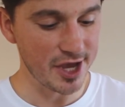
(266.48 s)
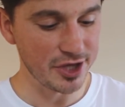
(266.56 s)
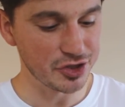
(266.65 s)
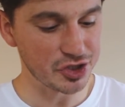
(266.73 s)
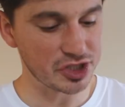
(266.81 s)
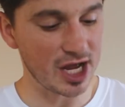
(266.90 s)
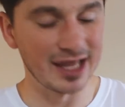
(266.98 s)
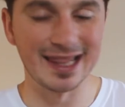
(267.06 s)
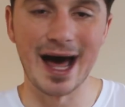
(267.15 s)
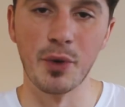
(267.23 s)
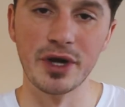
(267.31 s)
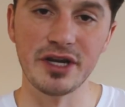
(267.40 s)
you're just
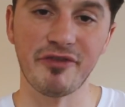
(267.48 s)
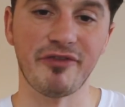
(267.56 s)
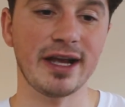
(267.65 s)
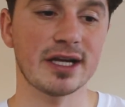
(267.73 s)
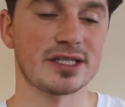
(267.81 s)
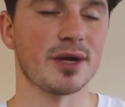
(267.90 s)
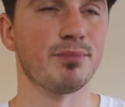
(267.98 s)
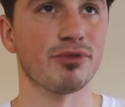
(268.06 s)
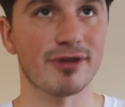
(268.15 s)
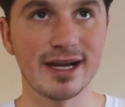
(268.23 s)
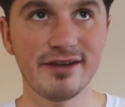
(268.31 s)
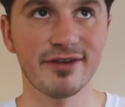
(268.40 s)
allowing your fingers to
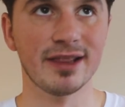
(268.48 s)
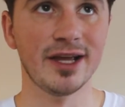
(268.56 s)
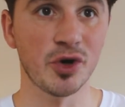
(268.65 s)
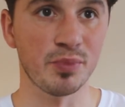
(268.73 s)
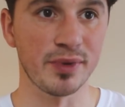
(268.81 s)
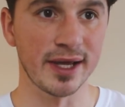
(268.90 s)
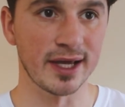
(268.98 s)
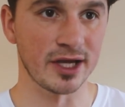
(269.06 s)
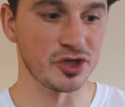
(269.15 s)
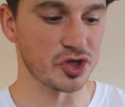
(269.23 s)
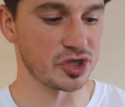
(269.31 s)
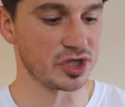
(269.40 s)
breathe a little bit
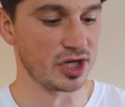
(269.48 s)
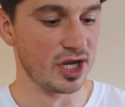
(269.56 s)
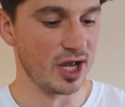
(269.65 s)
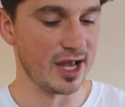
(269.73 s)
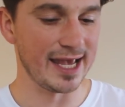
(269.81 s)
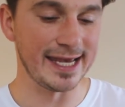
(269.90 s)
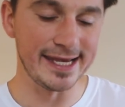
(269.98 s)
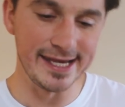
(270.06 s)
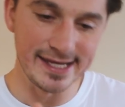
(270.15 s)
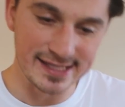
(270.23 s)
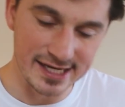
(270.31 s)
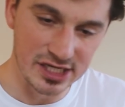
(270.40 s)
and just
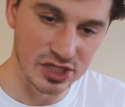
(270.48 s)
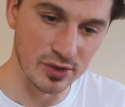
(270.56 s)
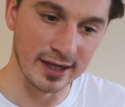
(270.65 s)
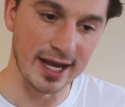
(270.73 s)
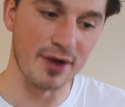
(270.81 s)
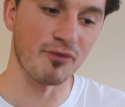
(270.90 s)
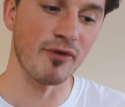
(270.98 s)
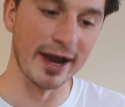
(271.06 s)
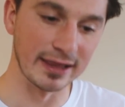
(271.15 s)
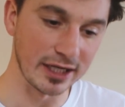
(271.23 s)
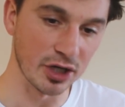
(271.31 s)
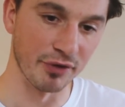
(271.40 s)
ease into it and get
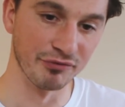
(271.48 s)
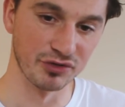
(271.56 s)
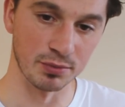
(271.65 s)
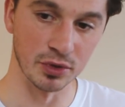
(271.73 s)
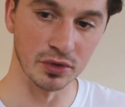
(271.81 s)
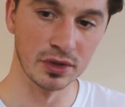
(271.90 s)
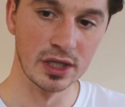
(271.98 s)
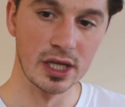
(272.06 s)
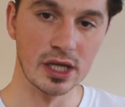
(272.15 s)
really comfortable.